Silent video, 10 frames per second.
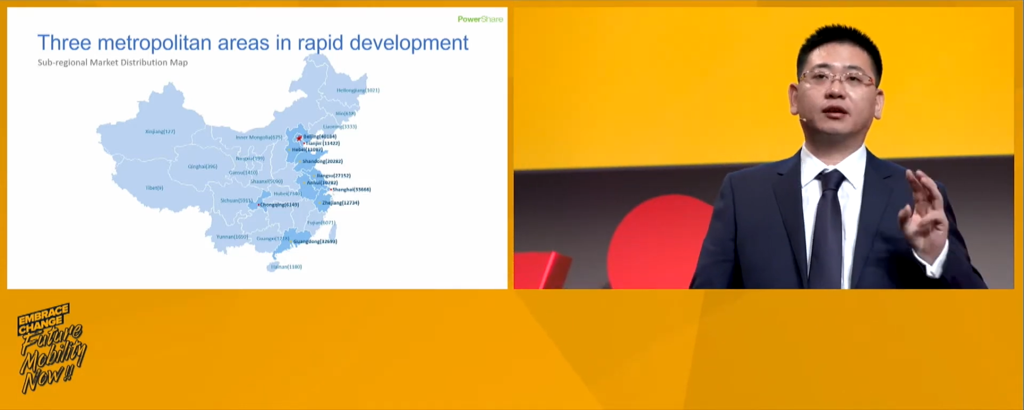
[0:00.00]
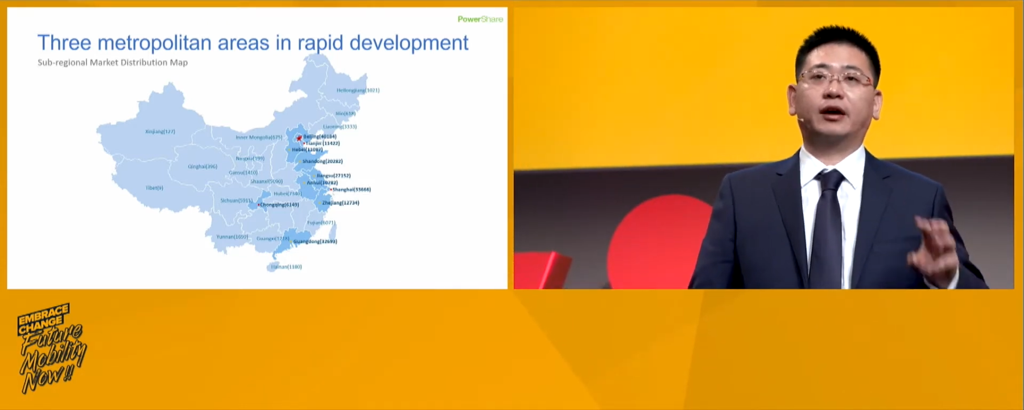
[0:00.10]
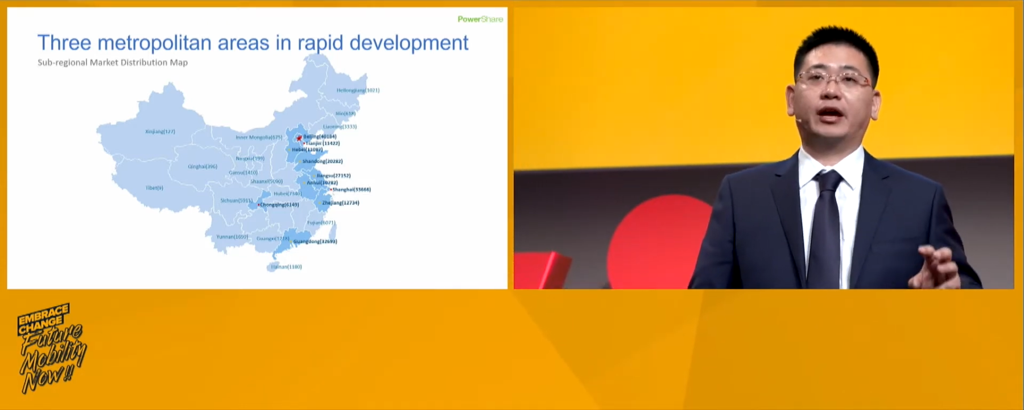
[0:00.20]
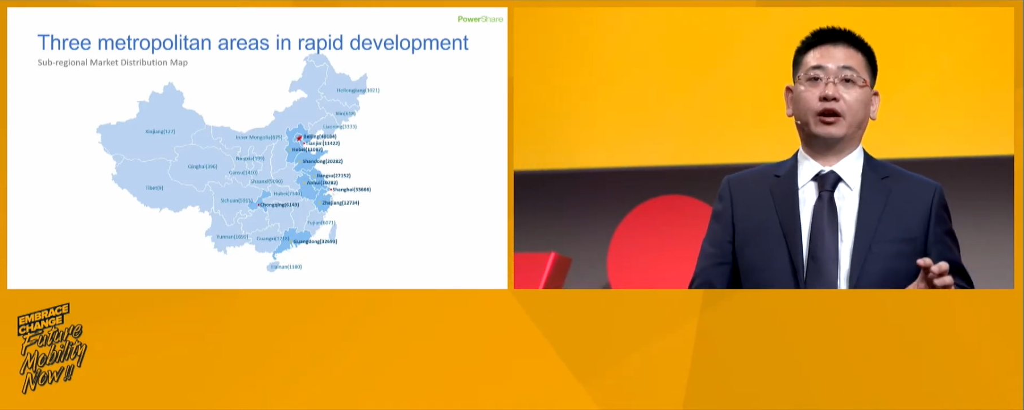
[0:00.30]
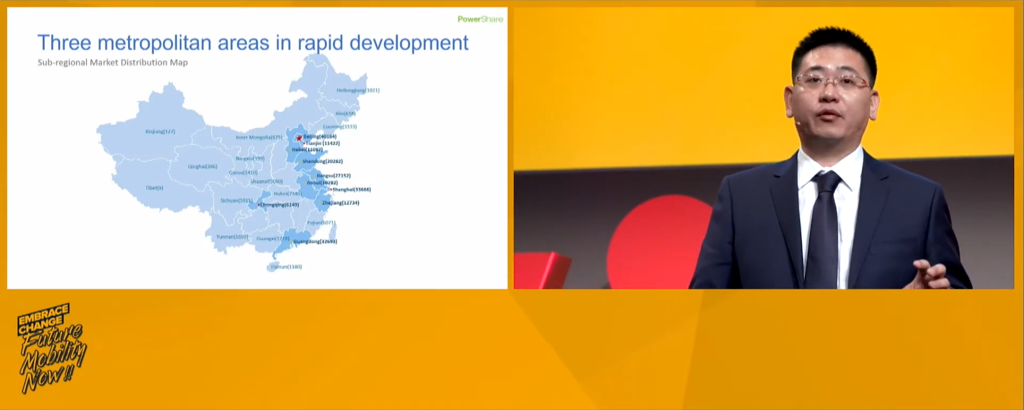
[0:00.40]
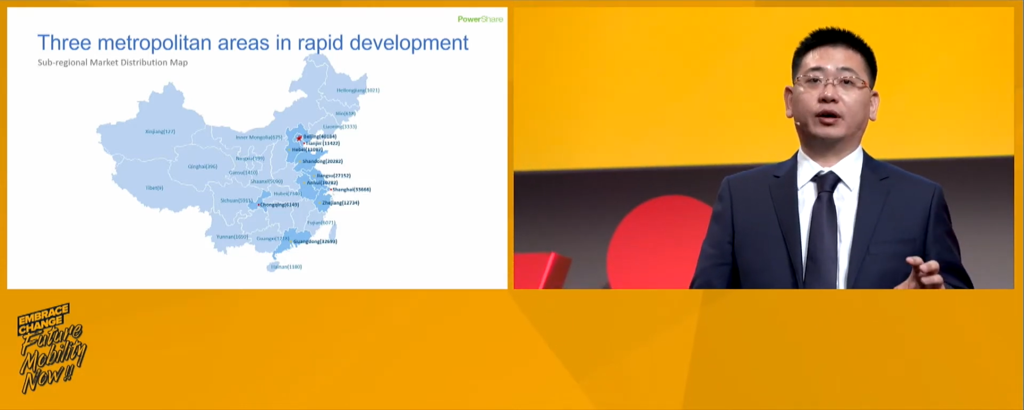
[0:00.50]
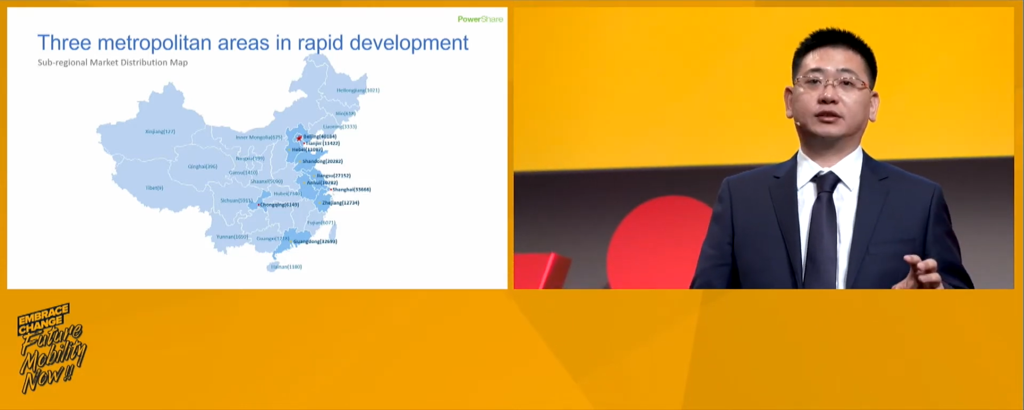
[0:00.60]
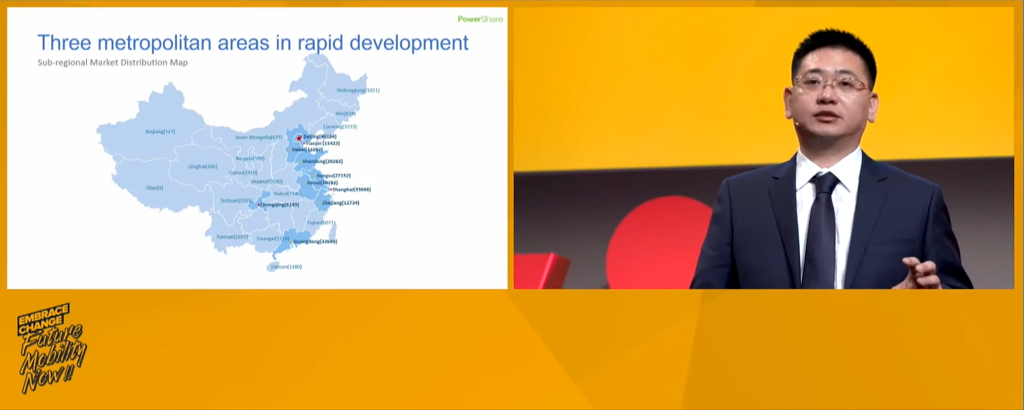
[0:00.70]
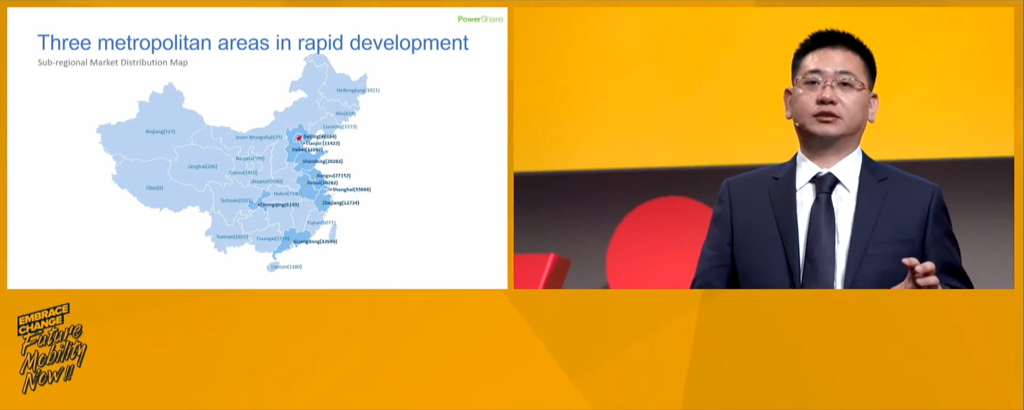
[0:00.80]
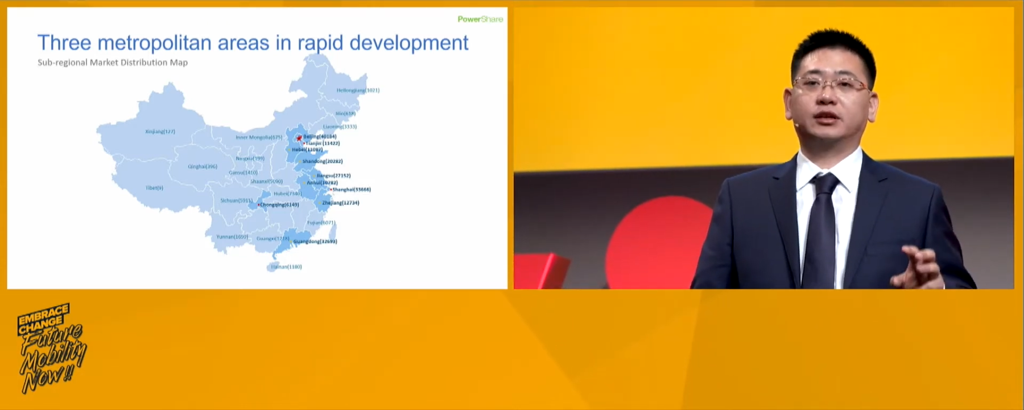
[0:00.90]

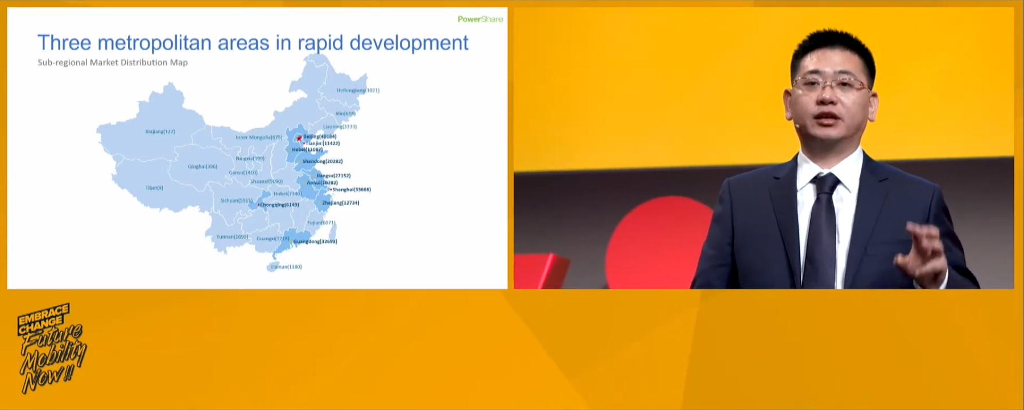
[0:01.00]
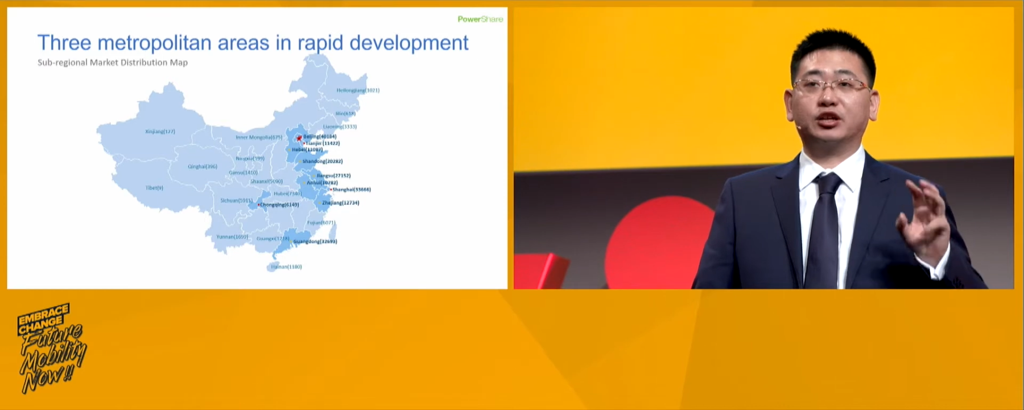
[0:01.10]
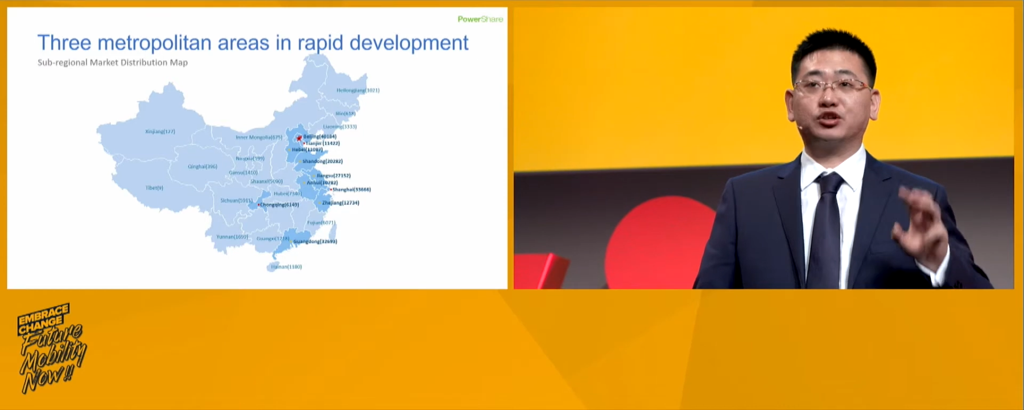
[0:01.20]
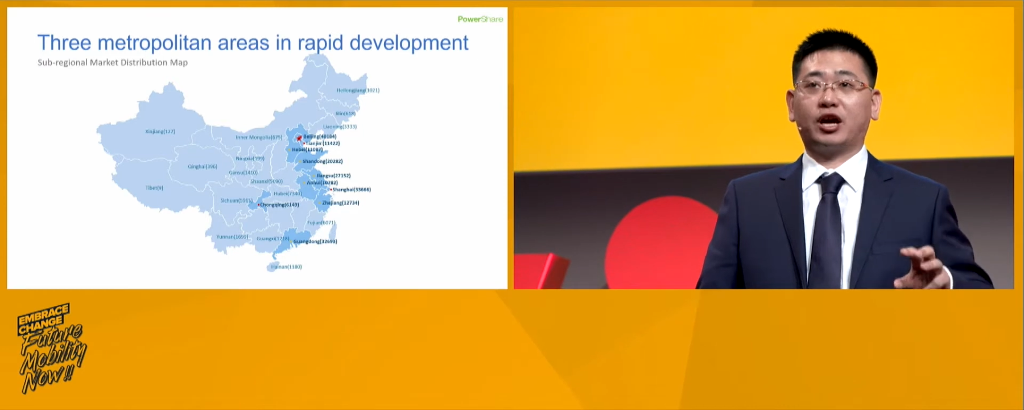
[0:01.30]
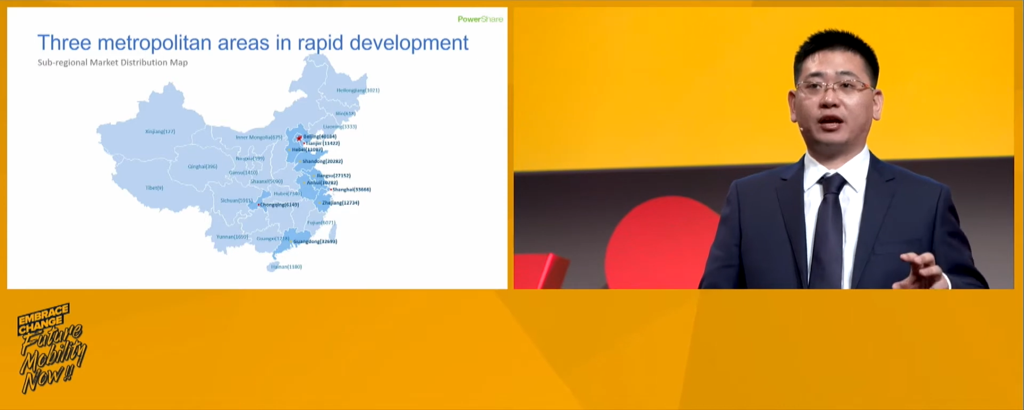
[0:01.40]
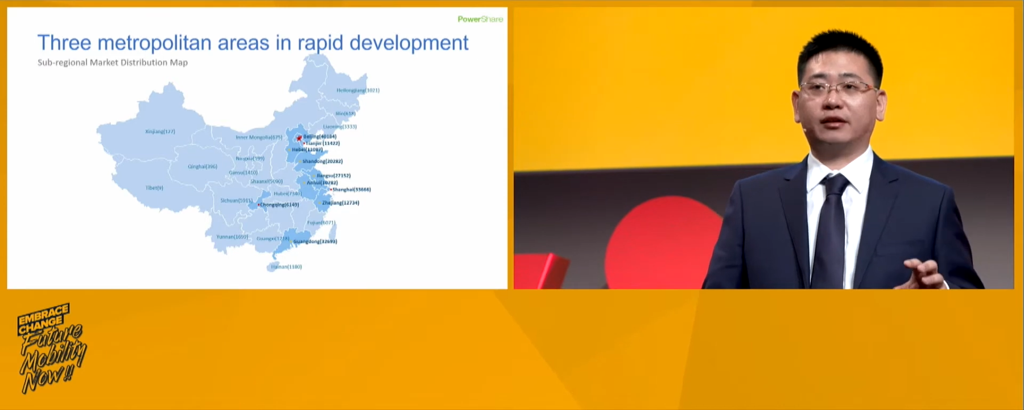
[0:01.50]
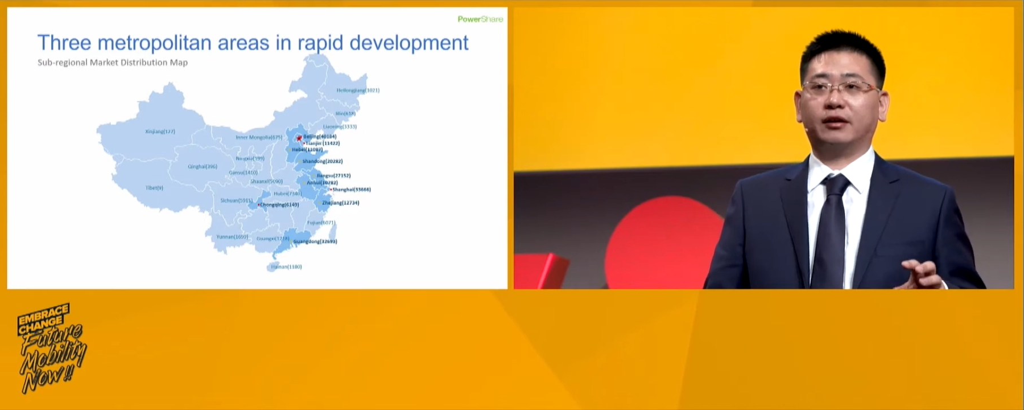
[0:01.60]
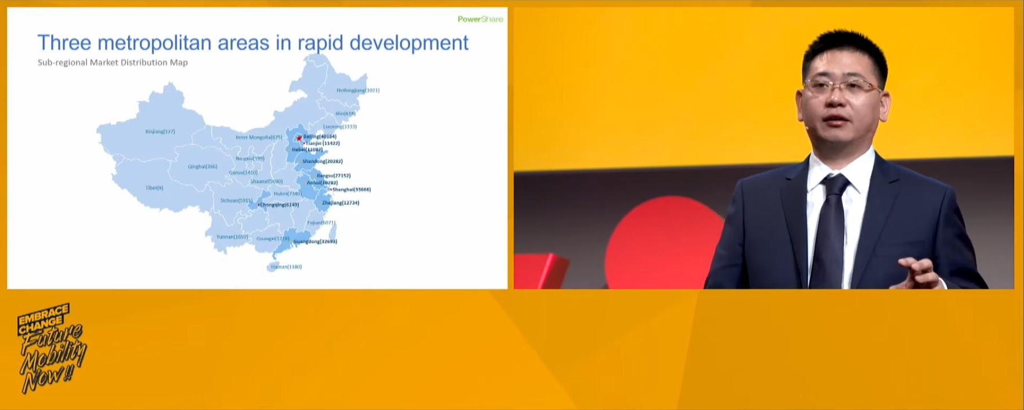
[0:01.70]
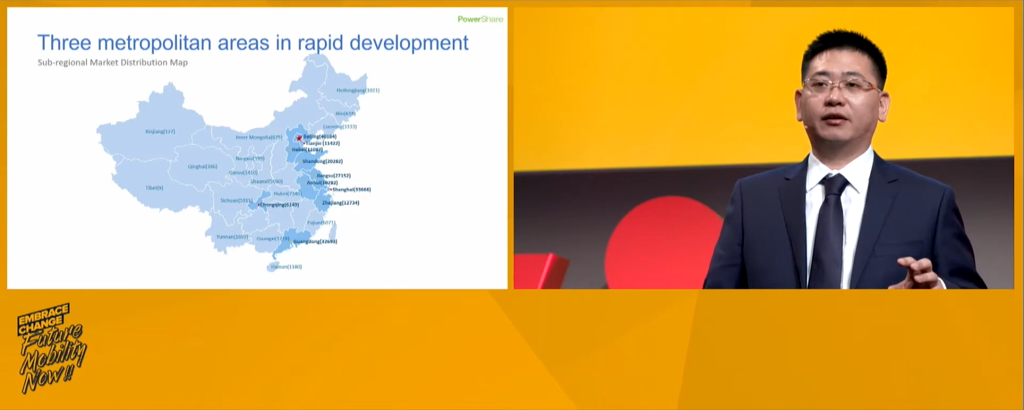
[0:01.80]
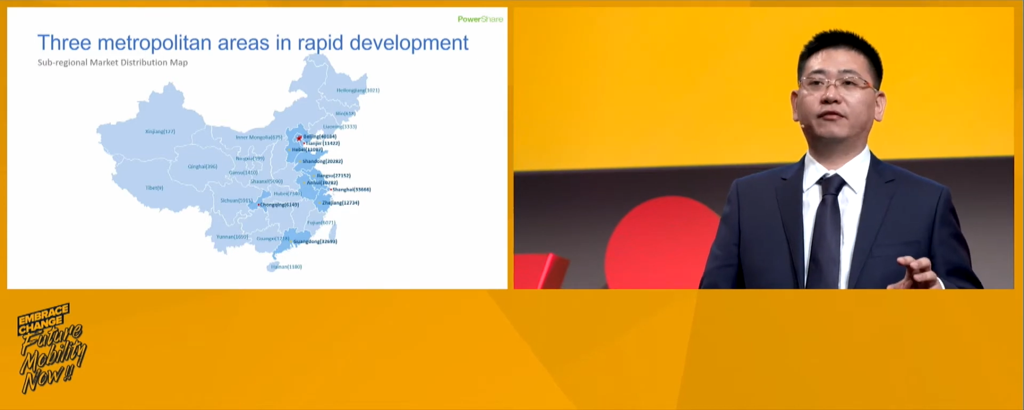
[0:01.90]
areas in China